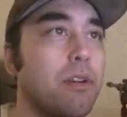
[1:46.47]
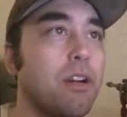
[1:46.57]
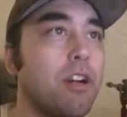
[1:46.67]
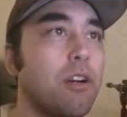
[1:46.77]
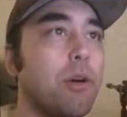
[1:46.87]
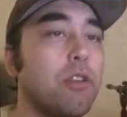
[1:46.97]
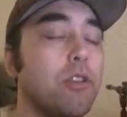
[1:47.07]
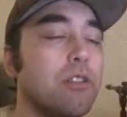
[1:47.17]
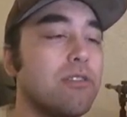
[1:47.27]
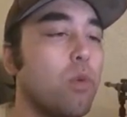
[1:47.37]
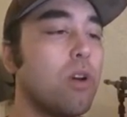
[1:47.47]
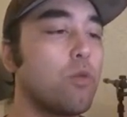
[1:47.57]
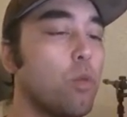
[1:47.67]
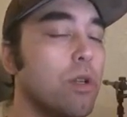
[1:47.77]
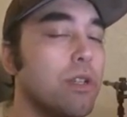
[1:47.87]
Um, although there is
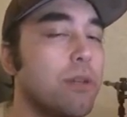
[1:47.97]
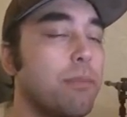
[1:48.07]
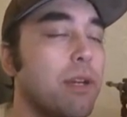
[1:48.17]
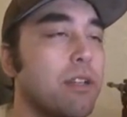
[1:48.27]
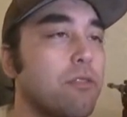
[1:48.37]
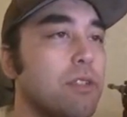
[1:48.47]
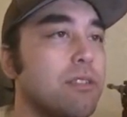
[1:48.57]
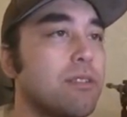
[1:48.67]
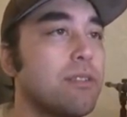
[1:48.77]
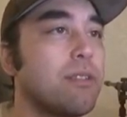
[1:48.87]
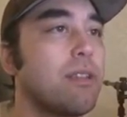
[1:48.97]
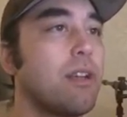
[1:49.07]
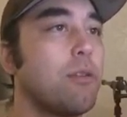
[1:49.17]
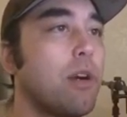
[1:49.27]
one really compelling reason that